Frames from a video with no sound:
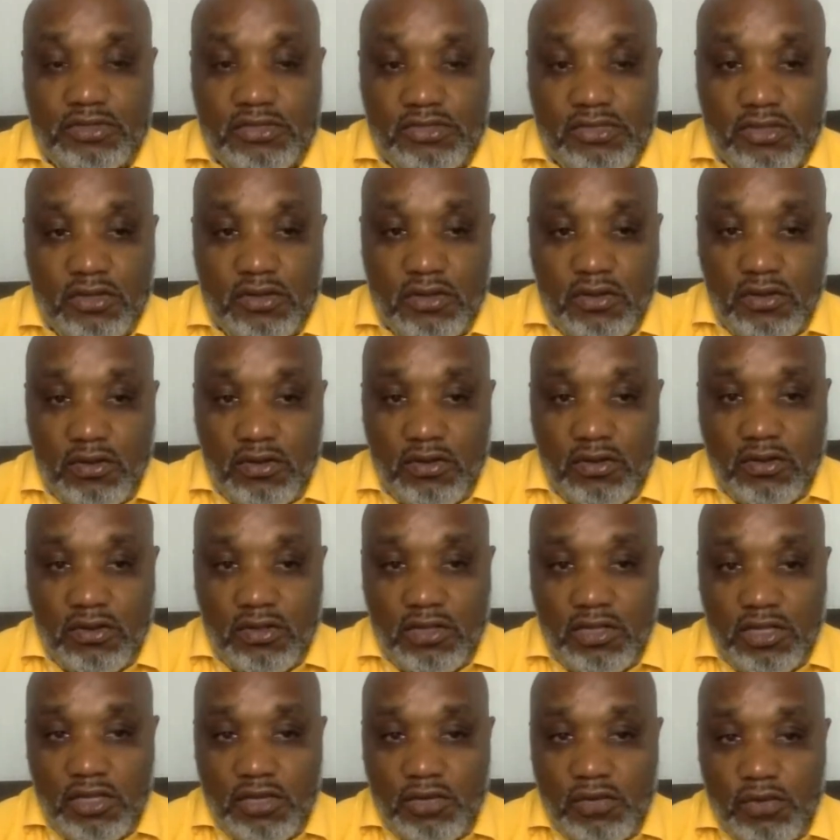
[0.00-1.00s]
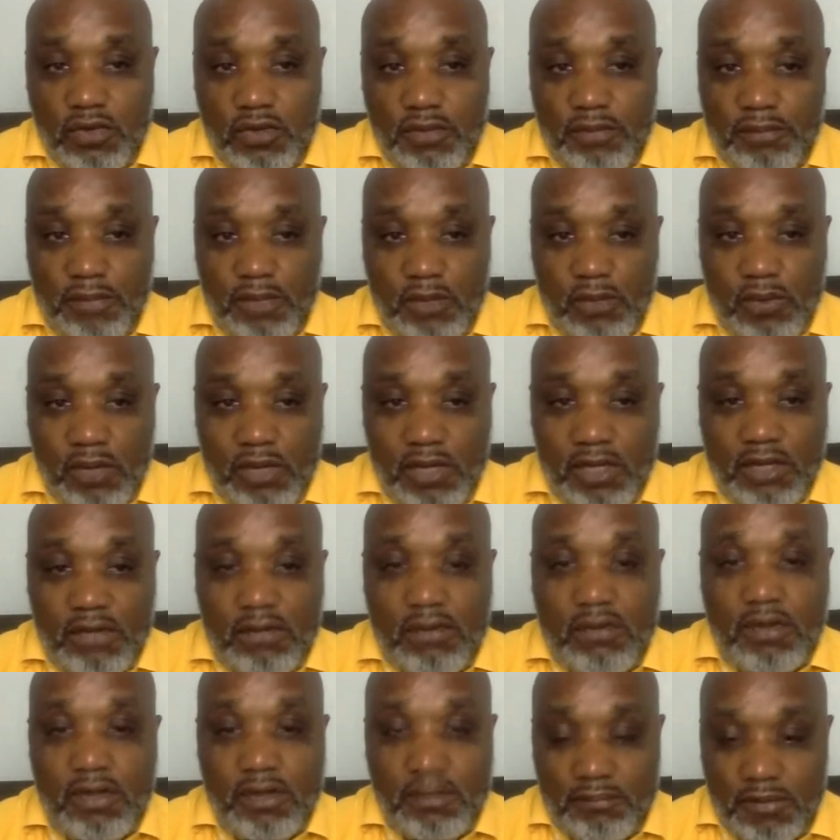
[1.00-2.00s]
So equipment, what
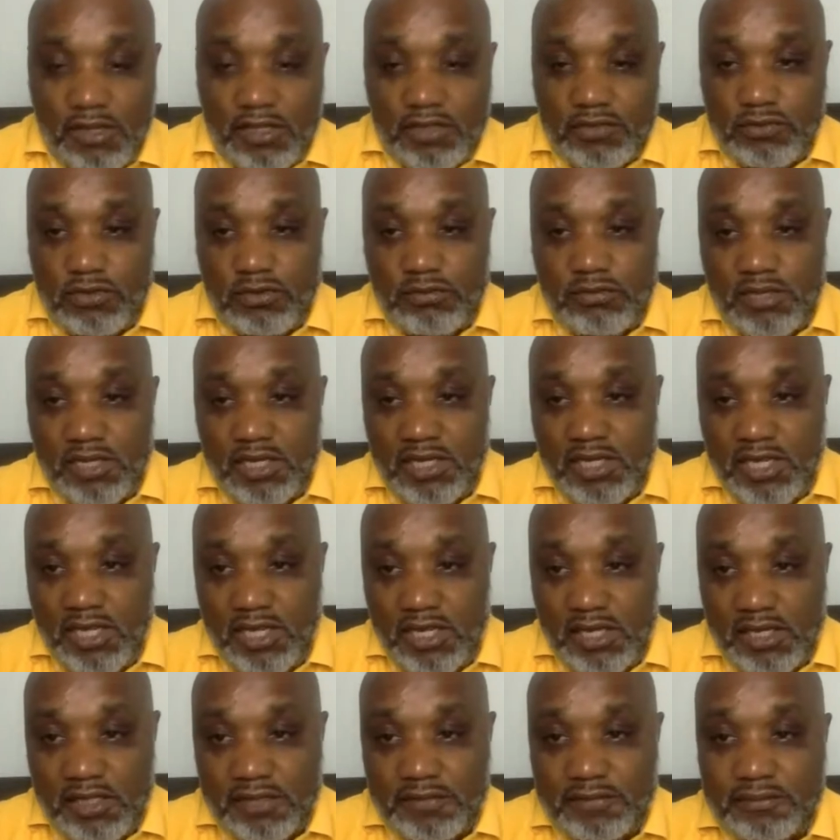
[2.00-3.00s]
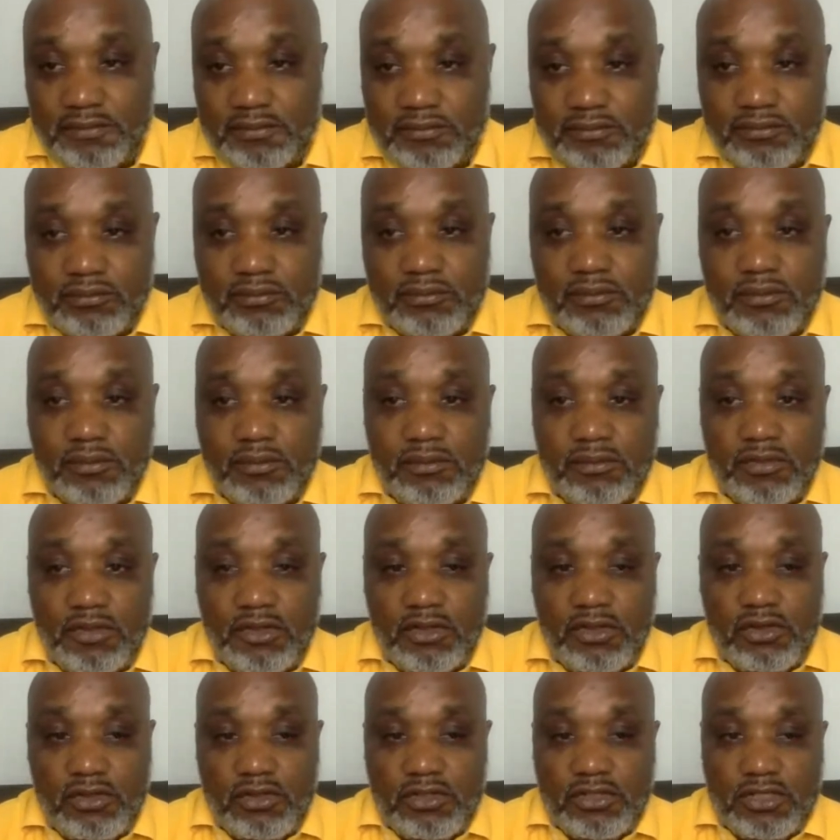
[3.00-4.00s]
equipments will be needed,
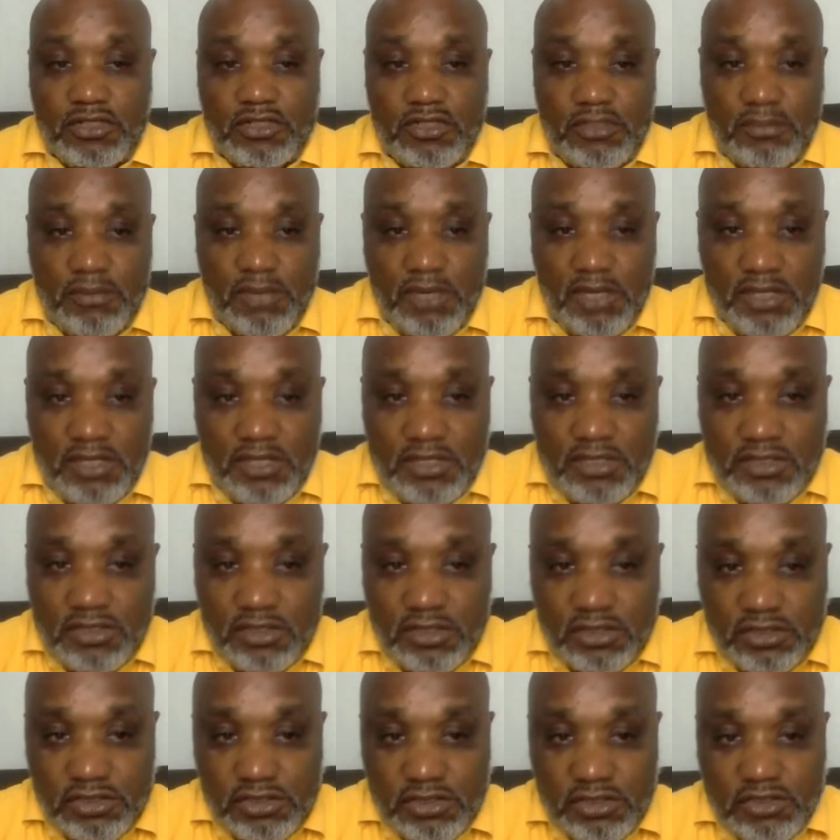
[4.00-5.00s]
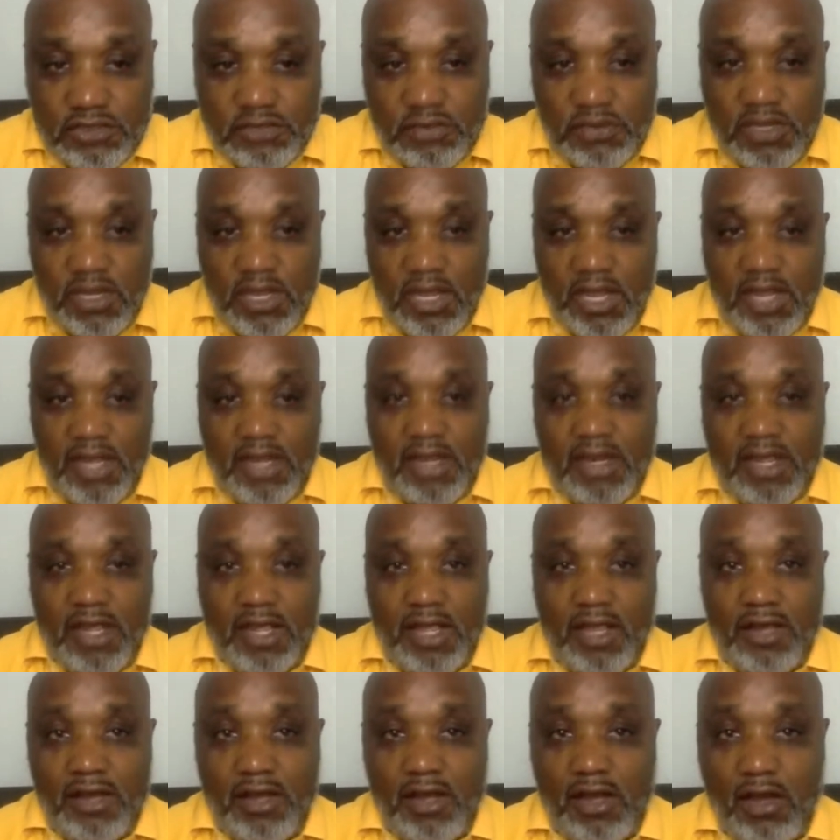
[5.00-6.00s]
those are some of the discussions we had,
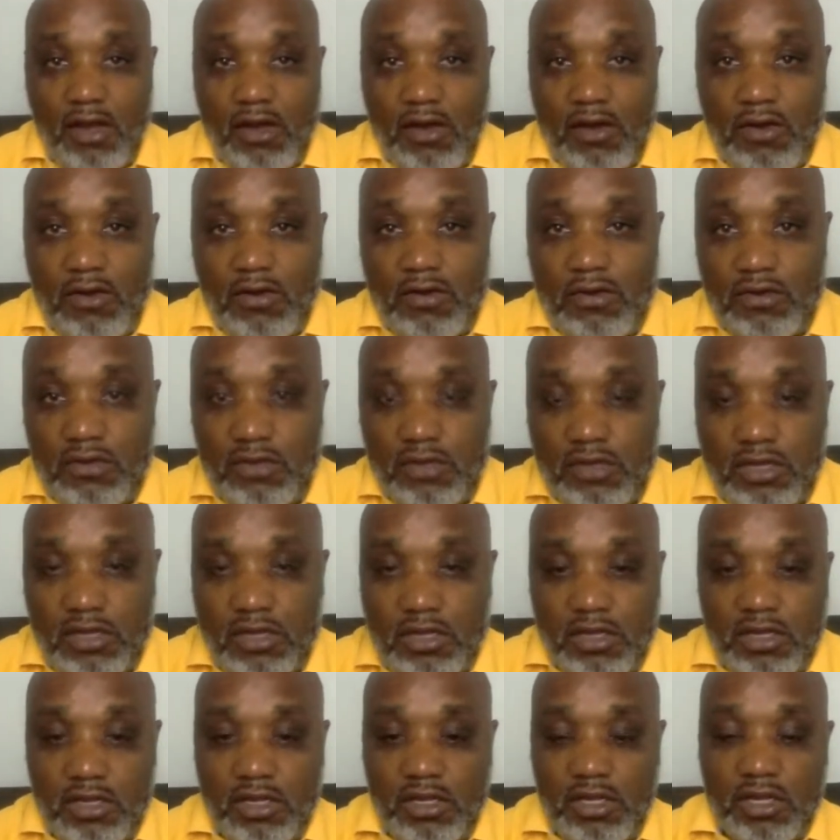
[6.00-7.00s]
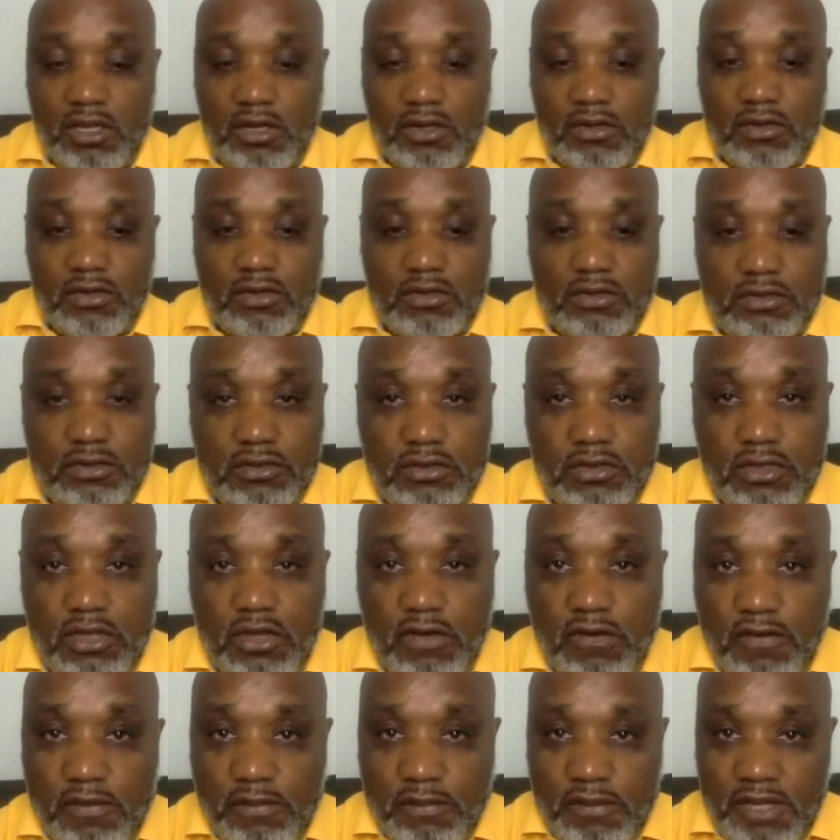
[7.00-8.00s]
and how you know
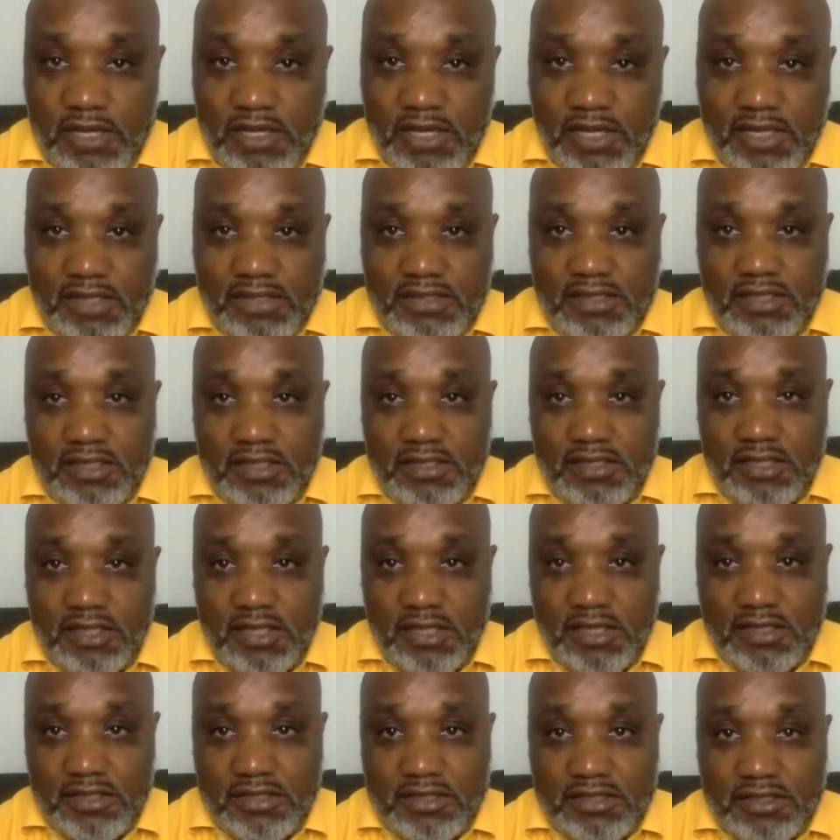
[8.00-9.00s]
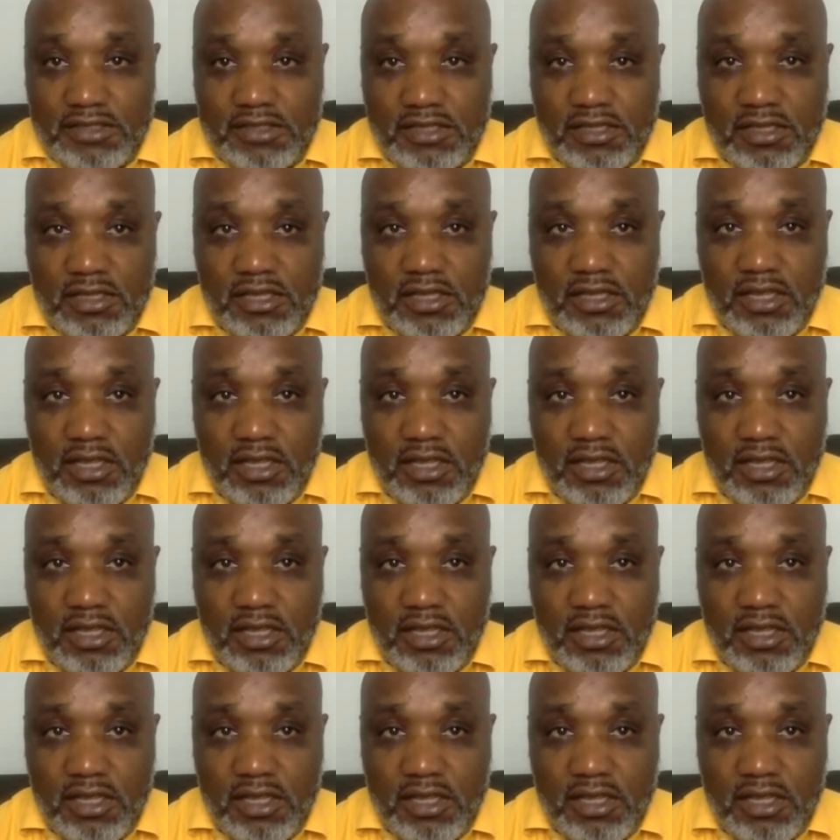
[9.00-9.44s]
government entities